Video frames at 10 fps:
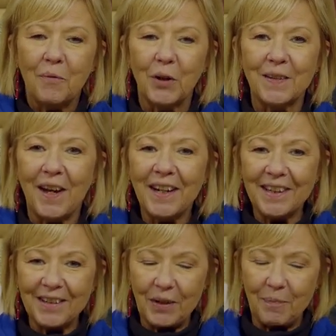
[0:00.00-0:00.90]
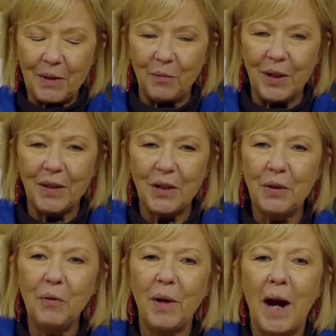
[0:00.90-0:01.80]
We're excited to be with
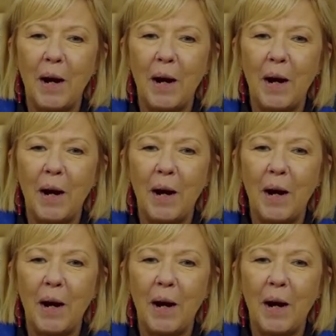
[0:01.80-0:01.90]
you.